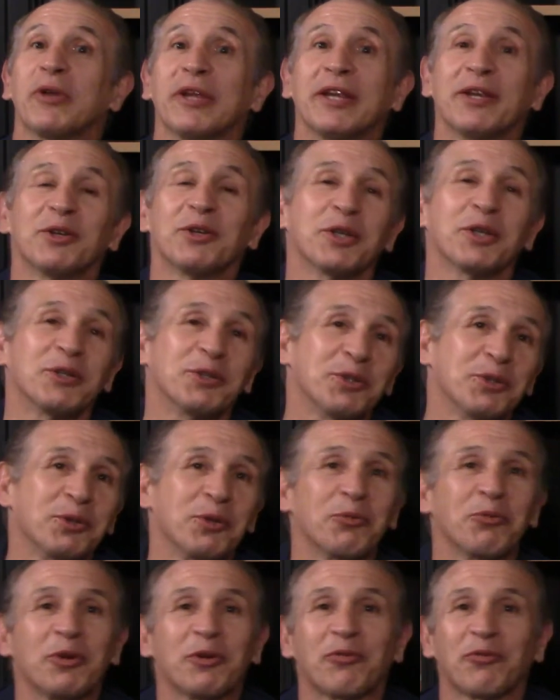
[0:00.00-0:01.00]
you
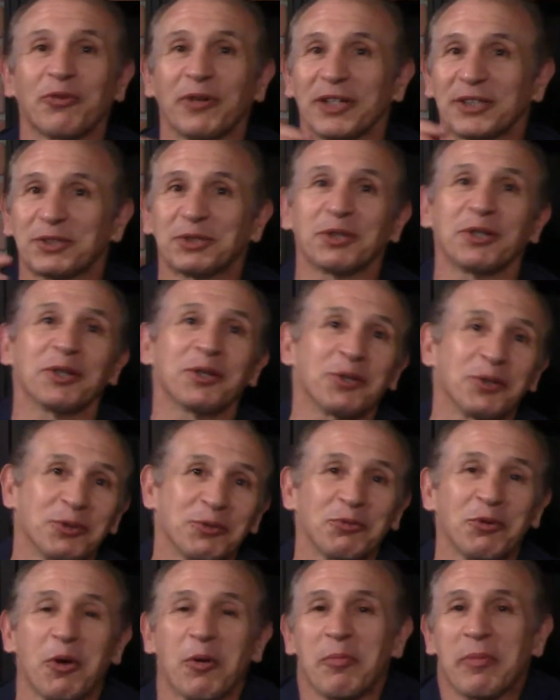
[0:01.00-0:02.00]
could, refresh your little
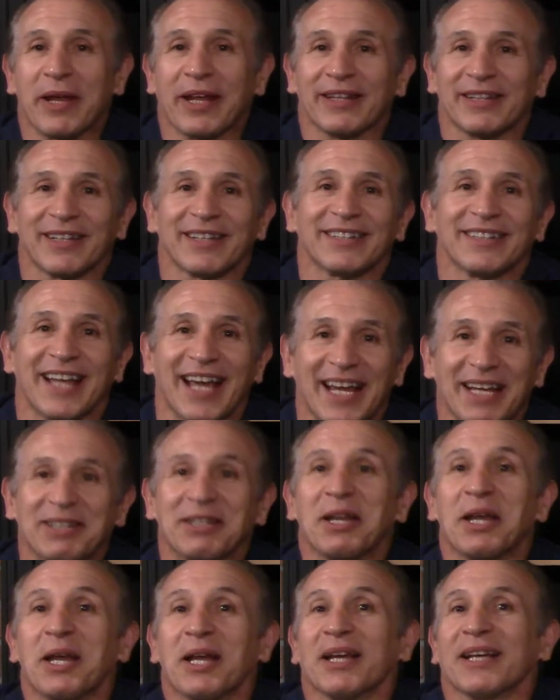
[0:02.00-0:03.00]
romantic night.
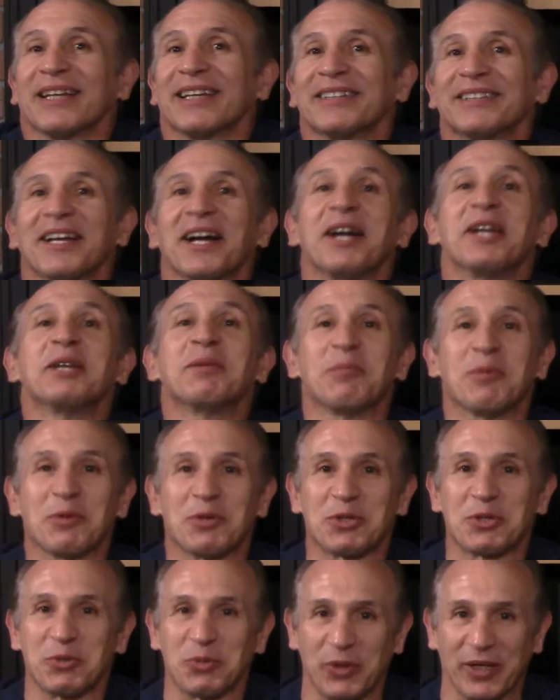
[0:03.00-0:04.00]
Get the honeymoon
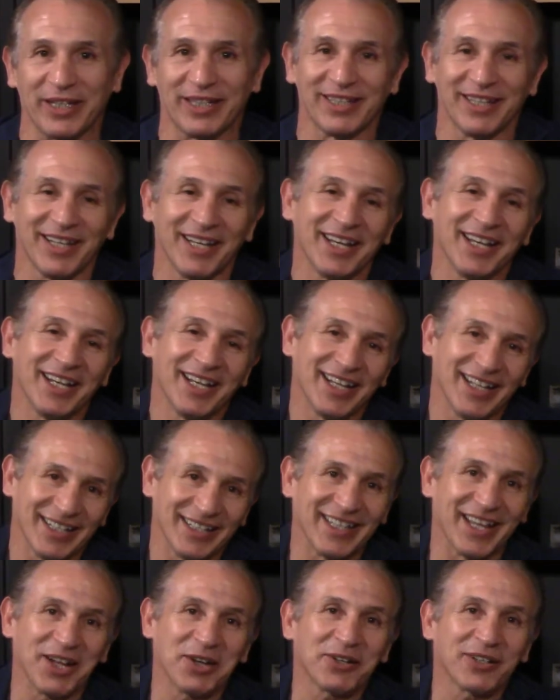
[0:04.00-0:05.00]
suite.
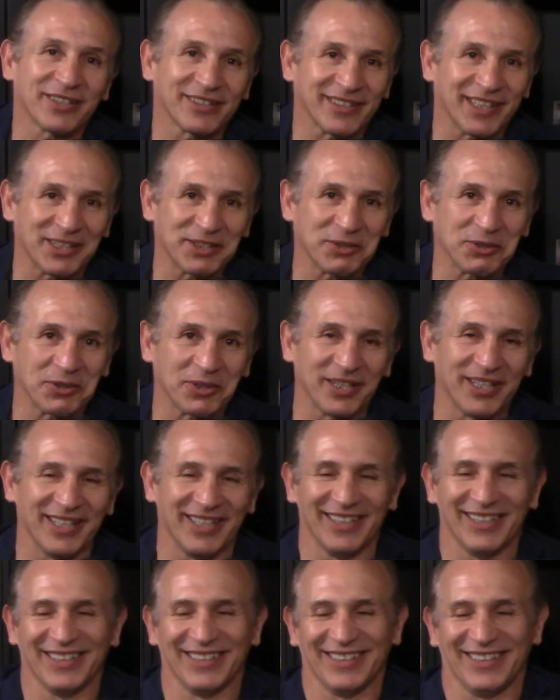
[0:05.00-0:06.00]
That'll get things good.
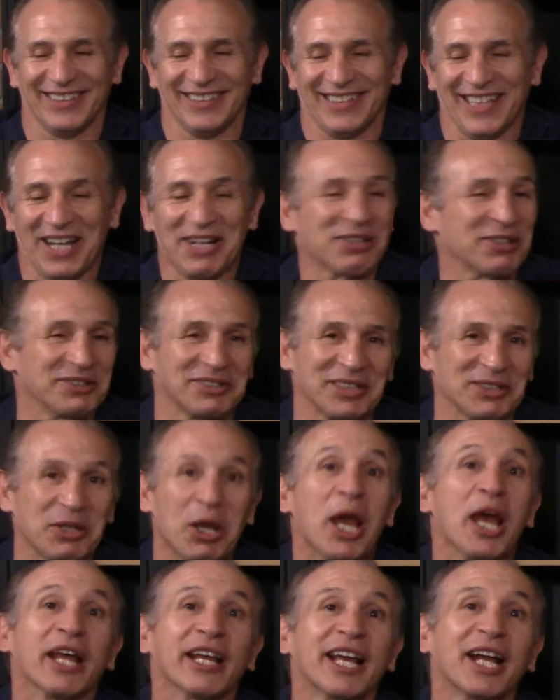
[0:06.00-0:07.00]
That'll get things.
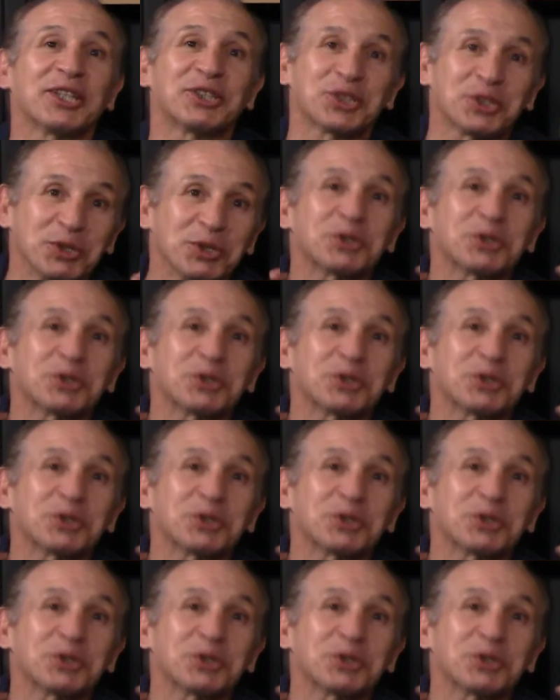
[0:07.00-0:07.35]
Got chilled